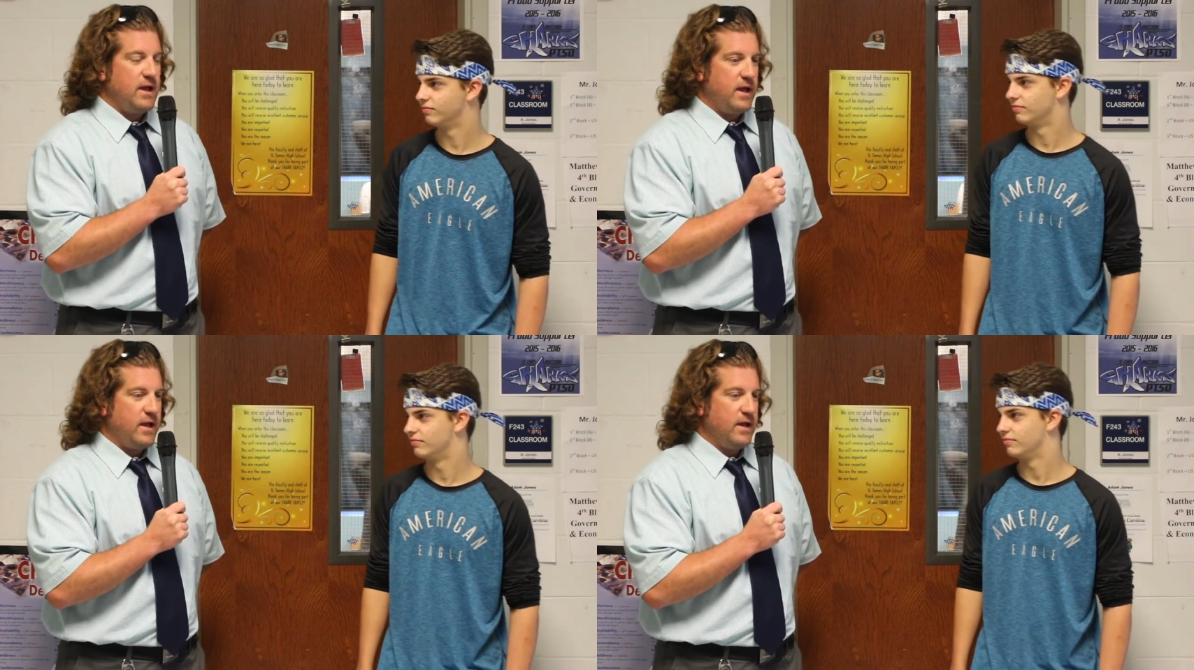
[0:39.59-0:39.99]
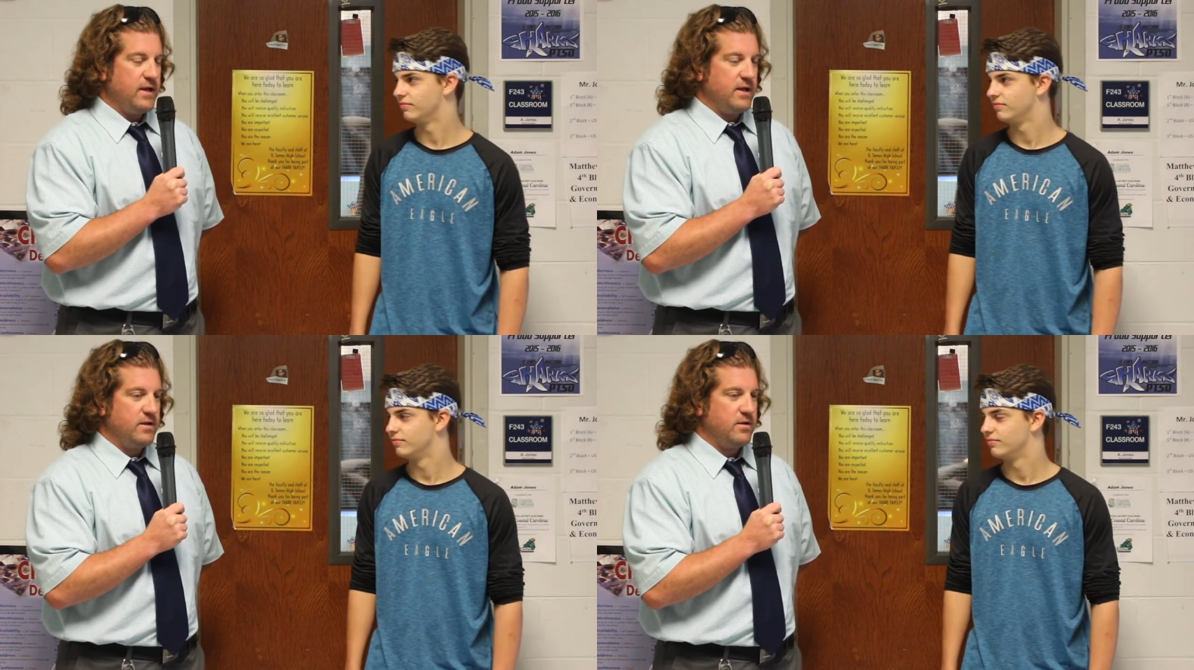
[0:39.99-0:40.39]

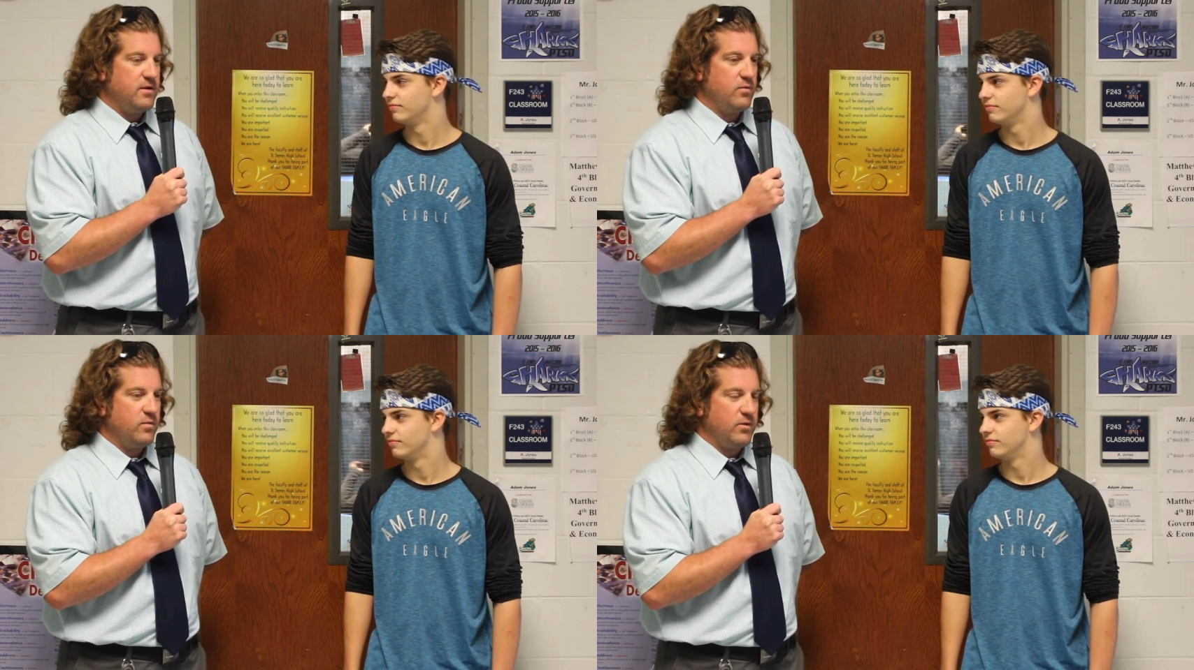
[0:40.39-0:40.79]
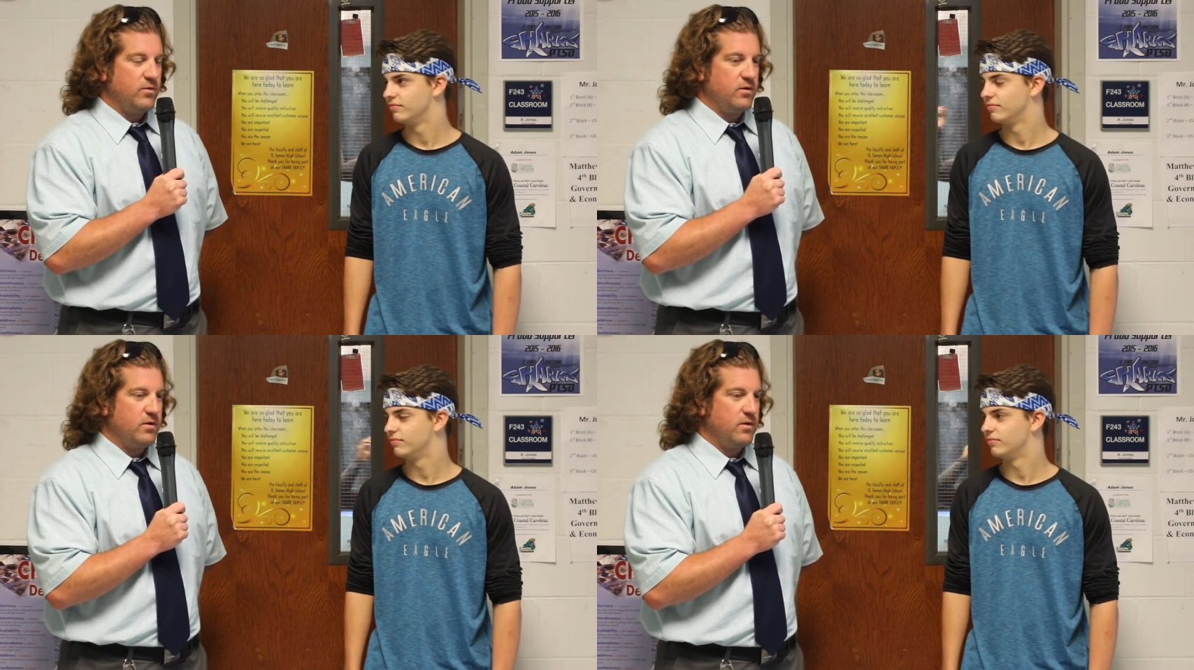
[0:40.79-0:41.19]
Speaker 1: and we
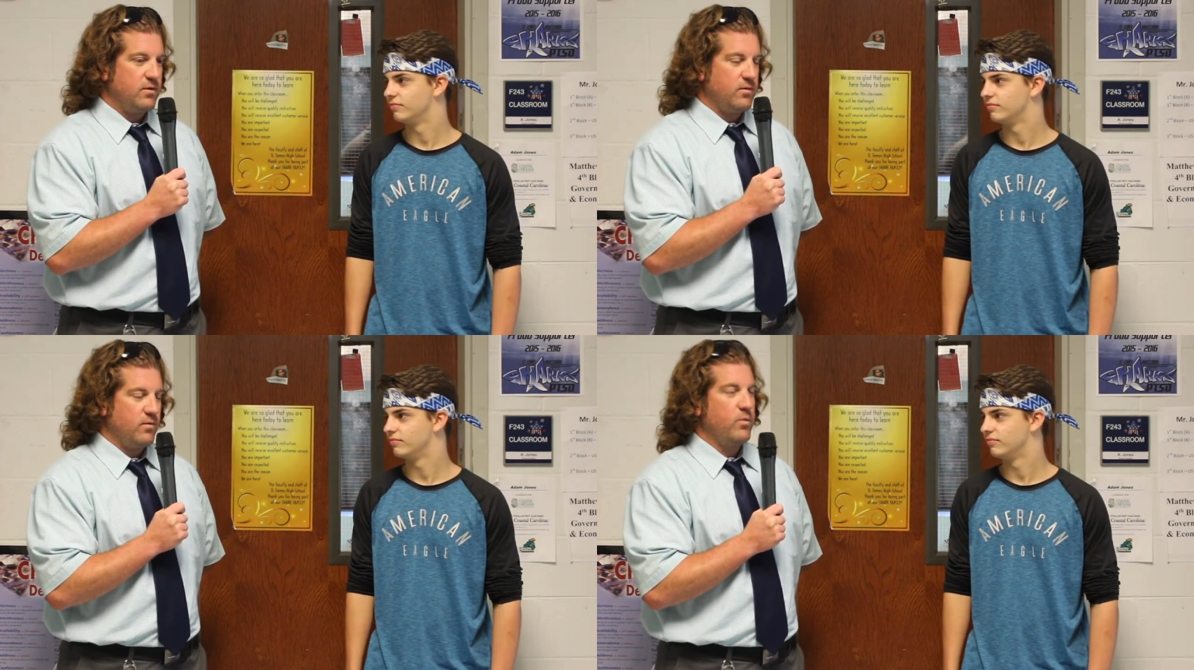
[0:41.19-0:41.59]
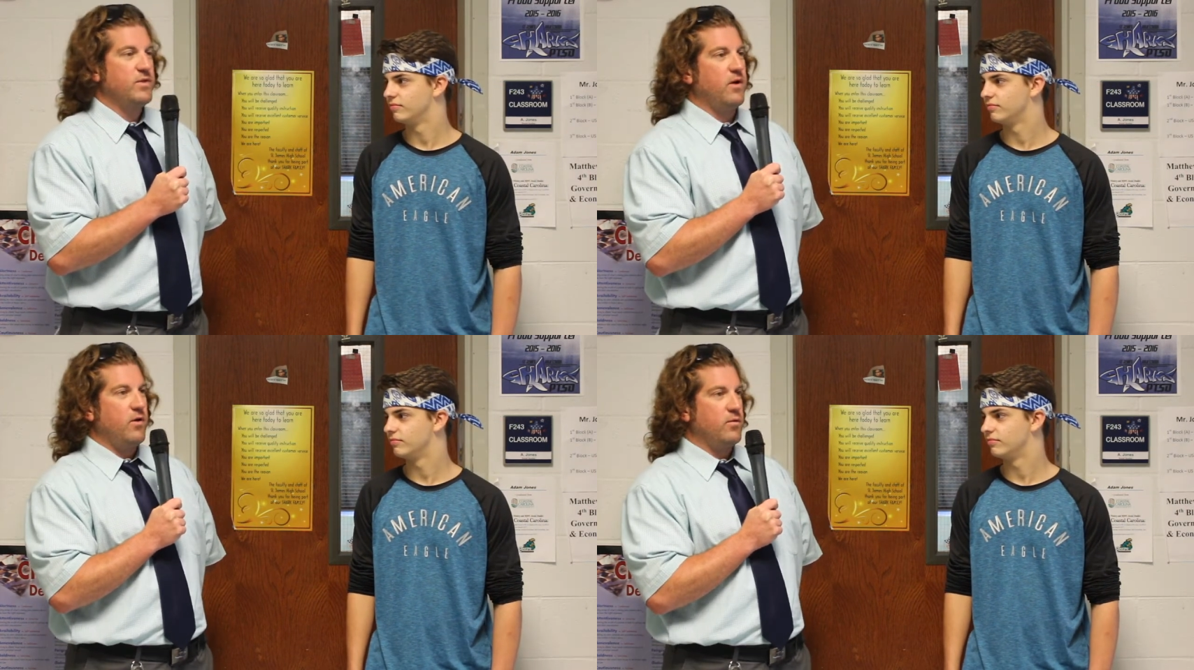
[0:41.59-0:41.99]
were what we
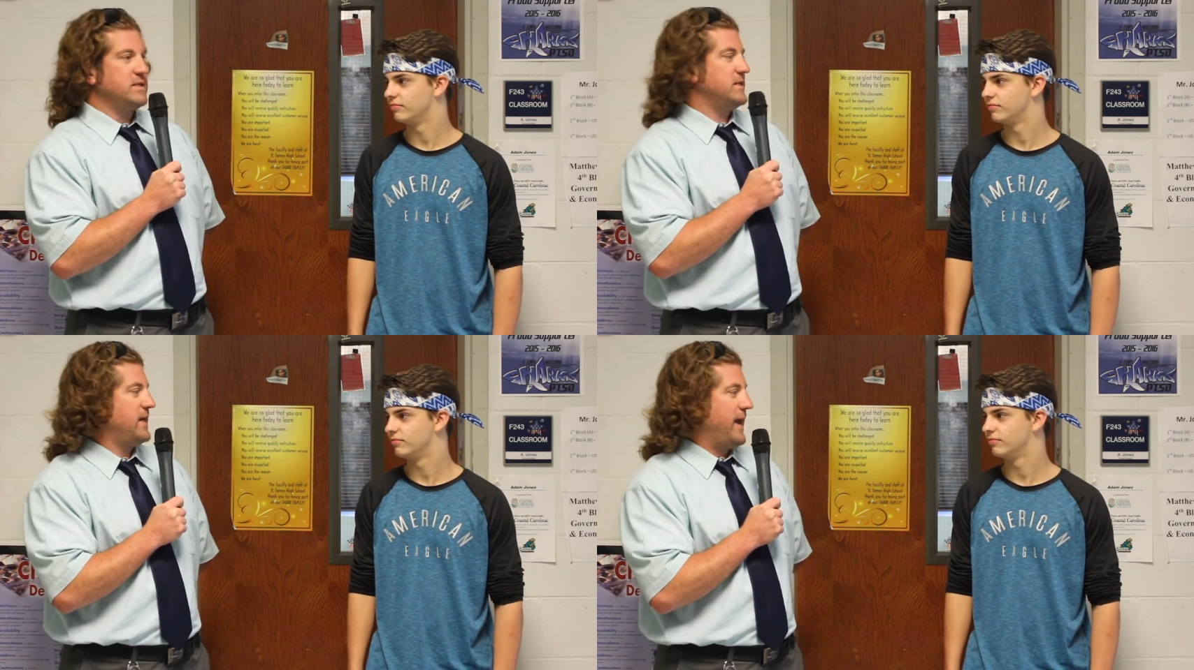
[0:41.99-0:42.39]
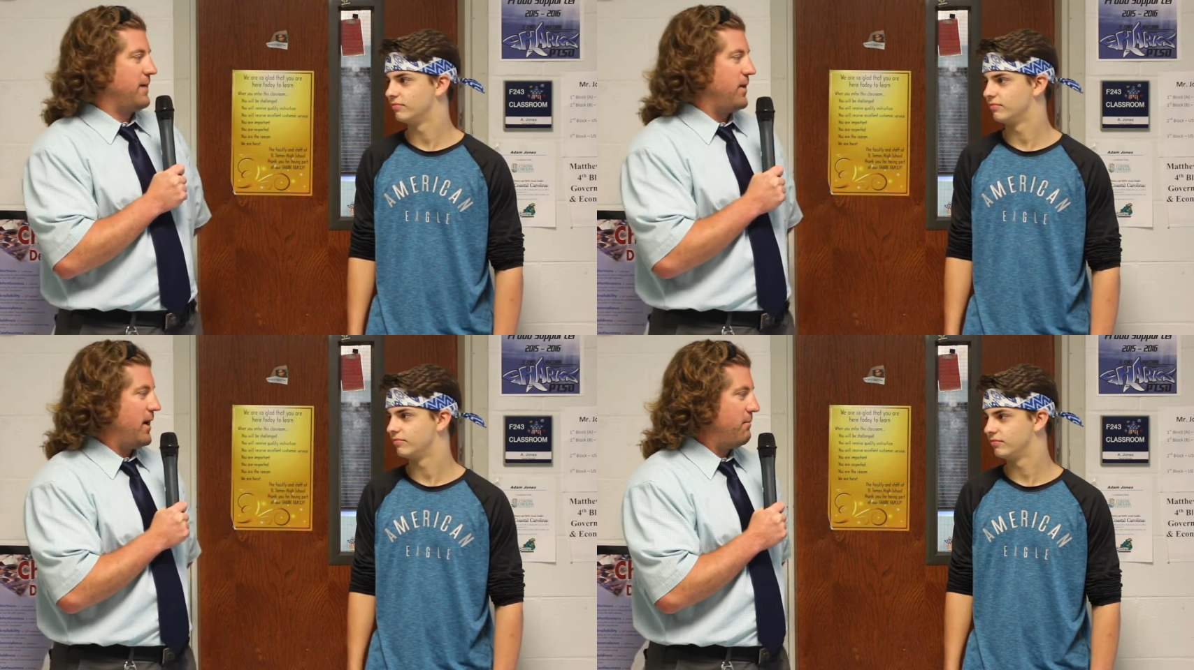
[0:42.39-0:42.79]
thought was an
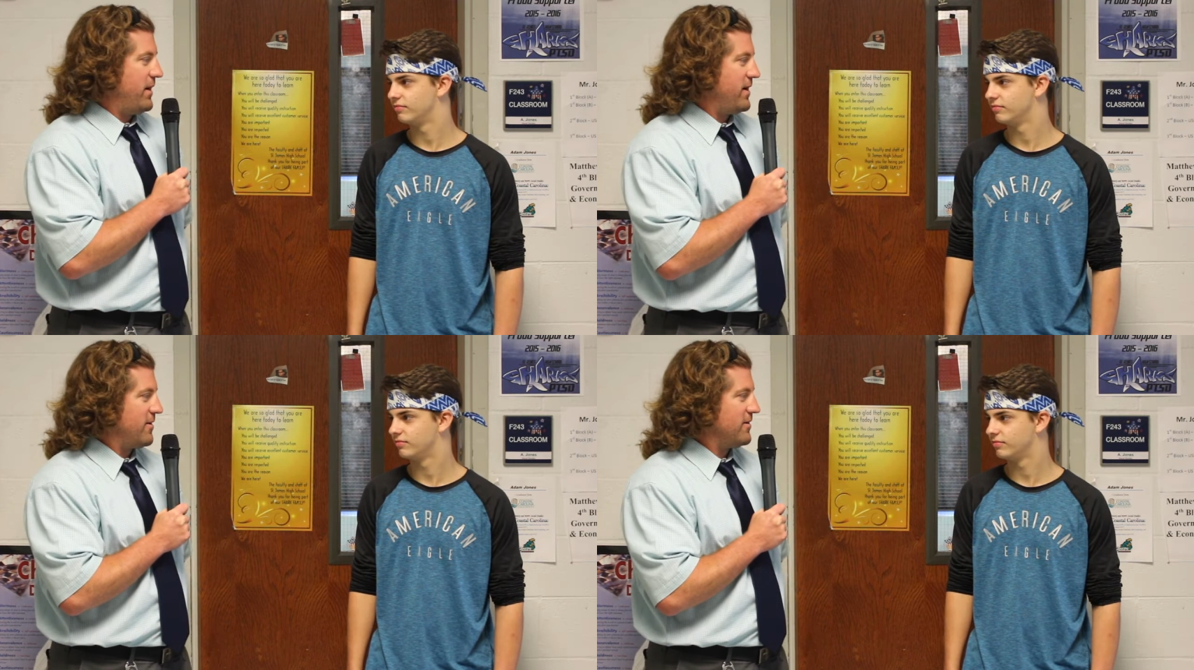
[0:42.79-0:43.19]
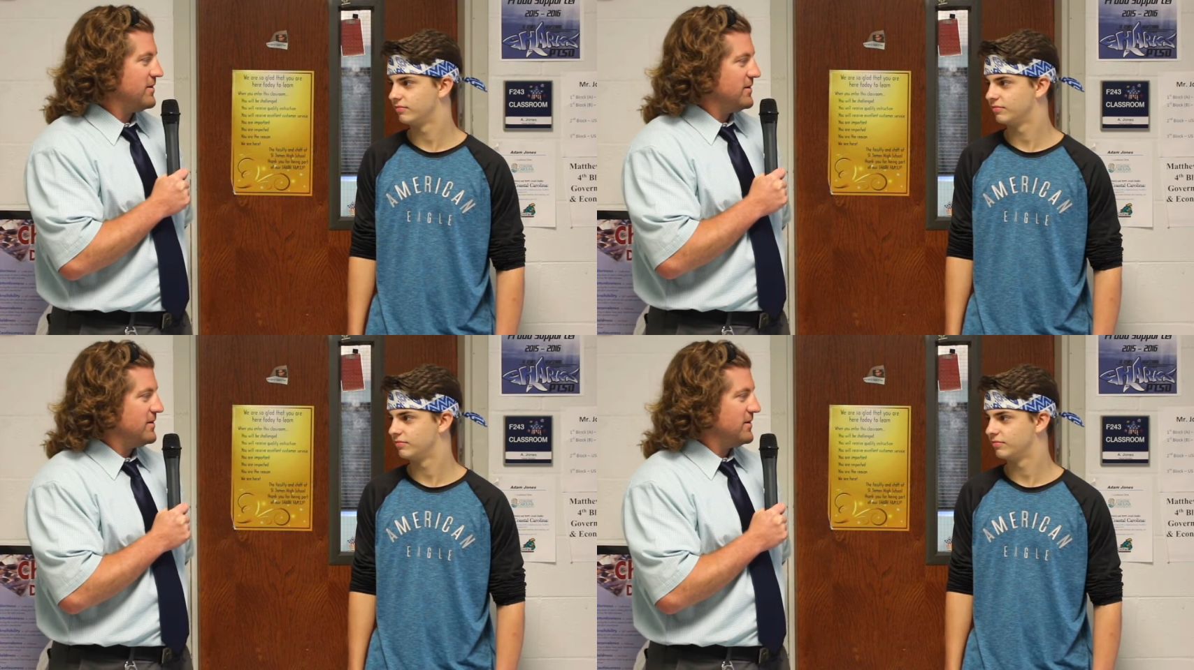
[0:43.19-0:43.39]
attack by a bear.